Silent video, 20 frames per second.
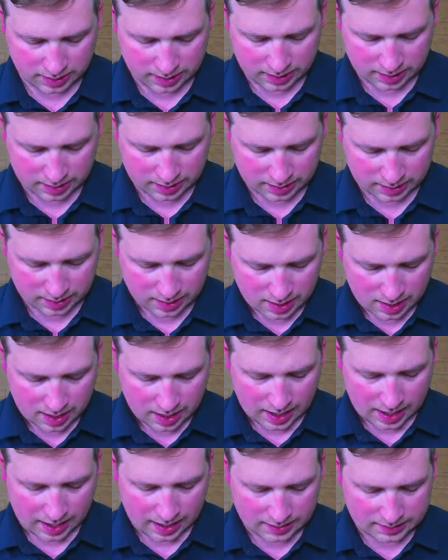And
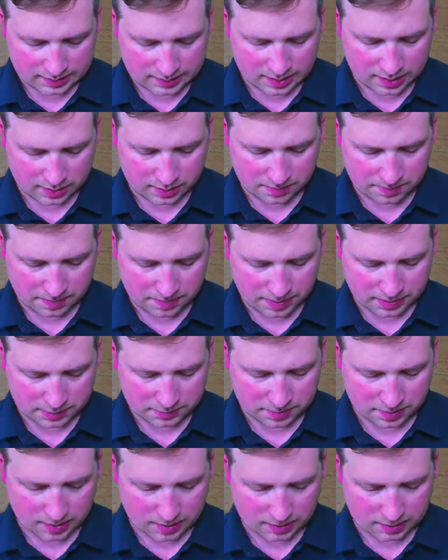hands down the
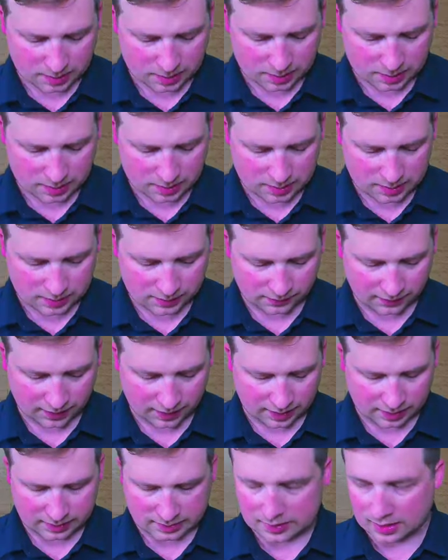best price on these
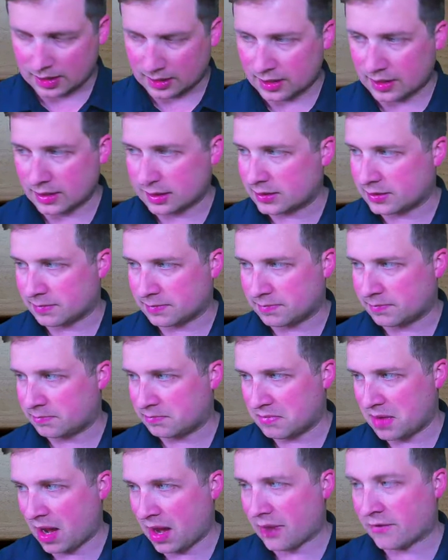fans that has
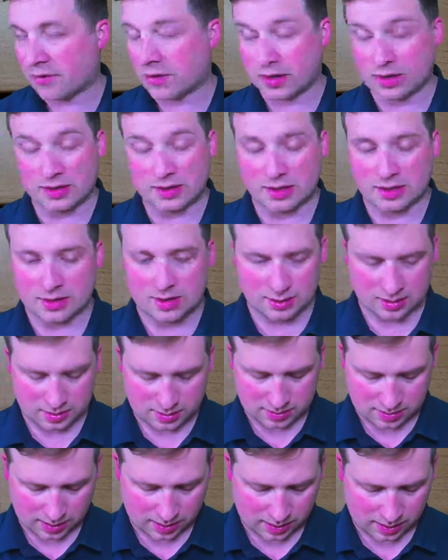ever
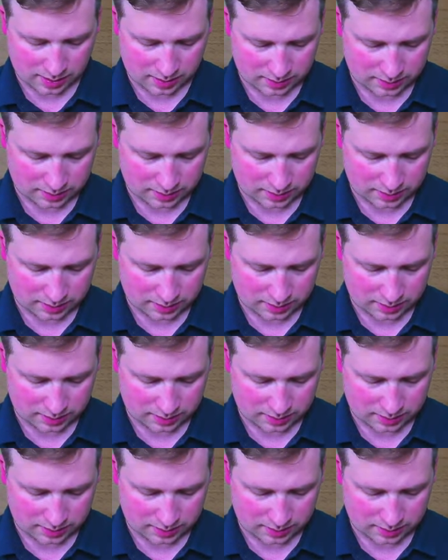existed, uh,